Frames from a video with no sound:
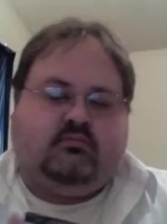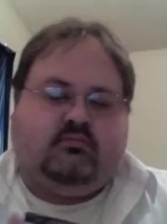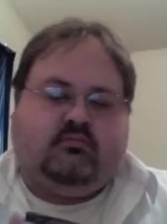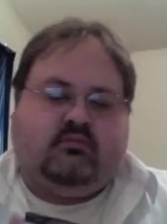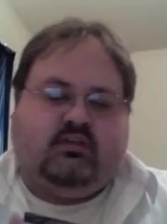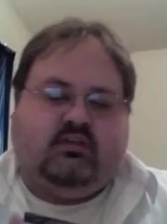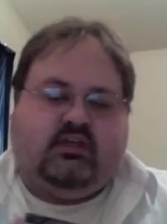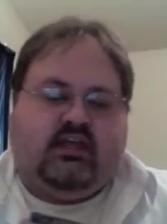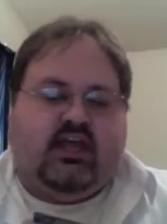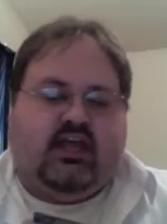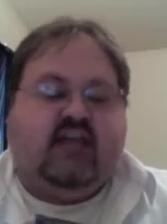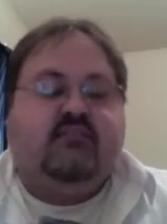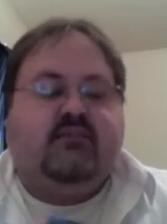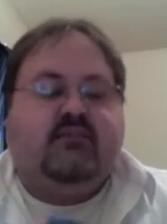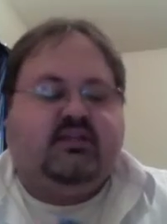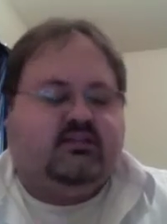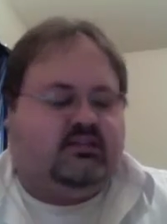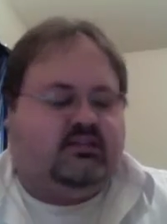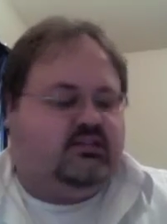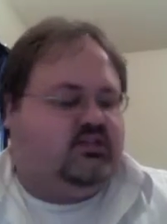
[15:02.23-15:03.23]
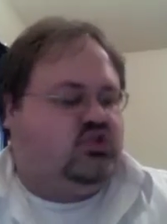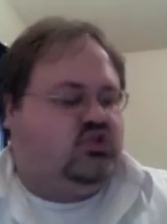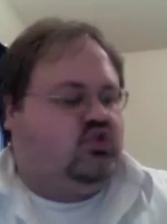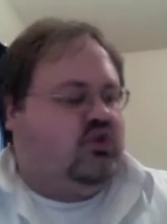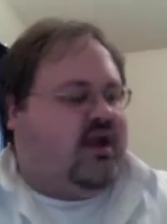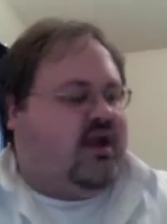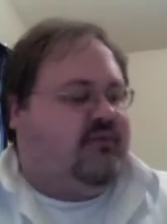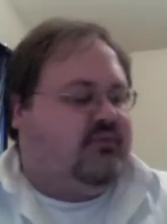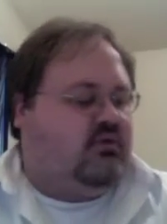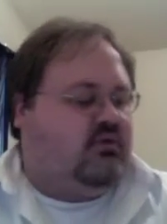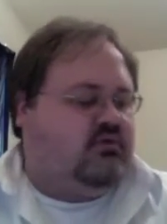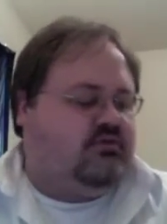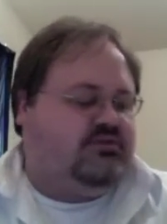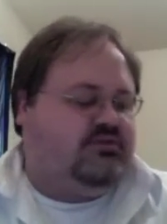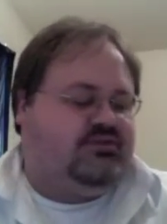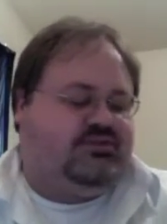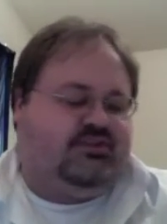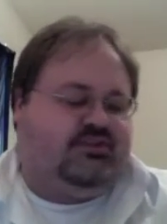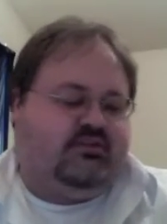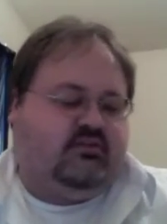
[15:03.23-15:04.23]
The Edmonton
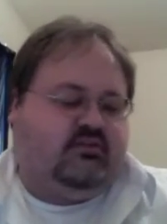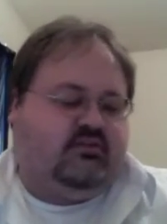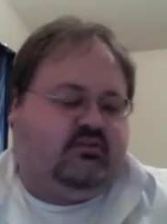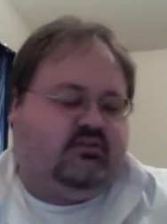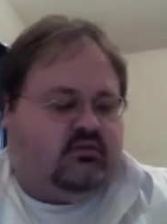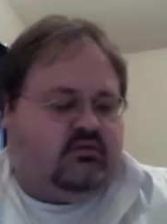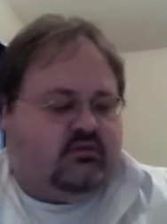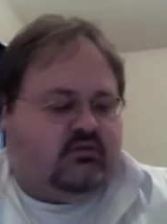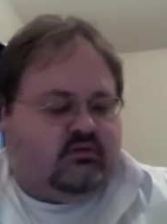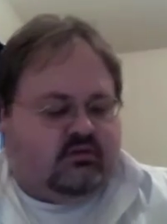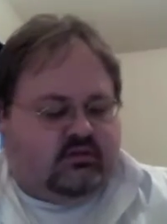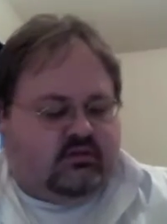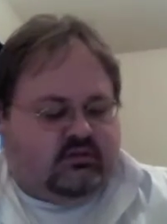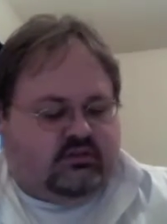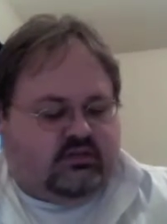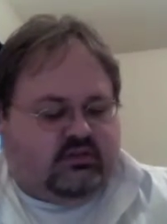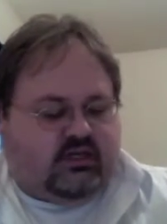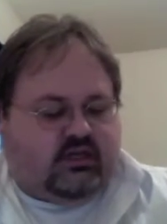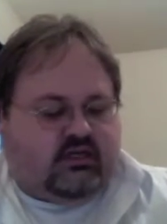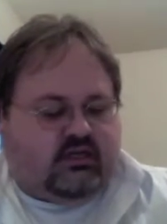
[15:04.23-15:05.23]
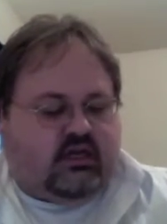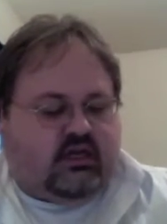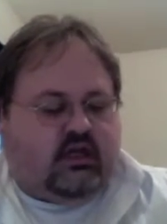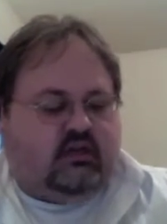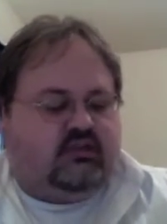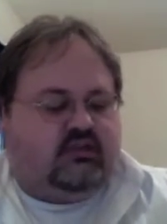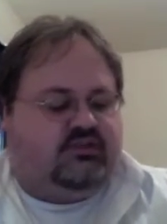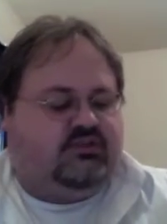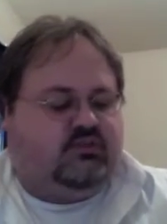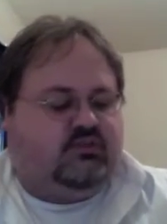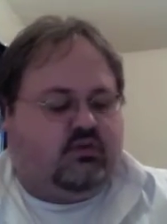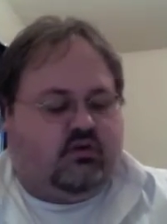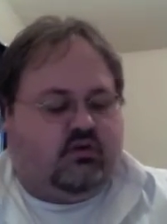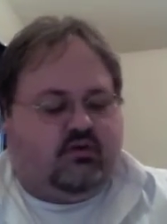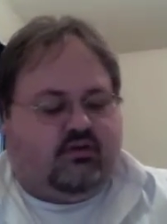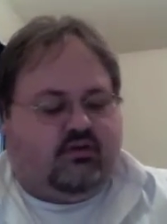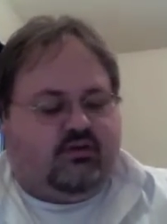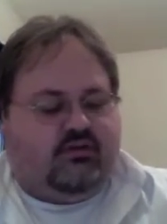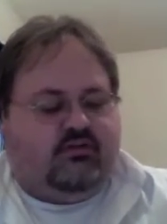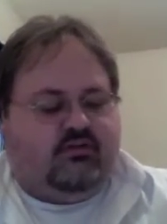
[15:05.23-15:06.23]
Trappers. Todd
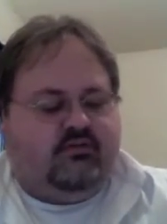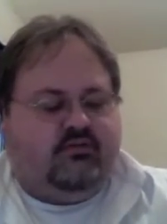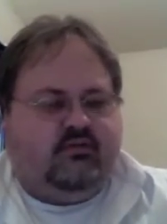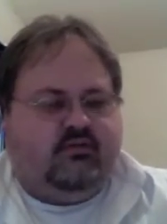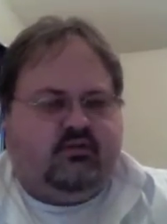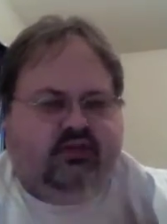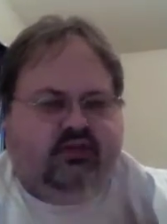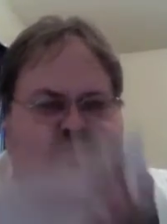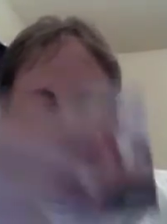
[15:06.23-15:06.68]
Hollandsworth. I think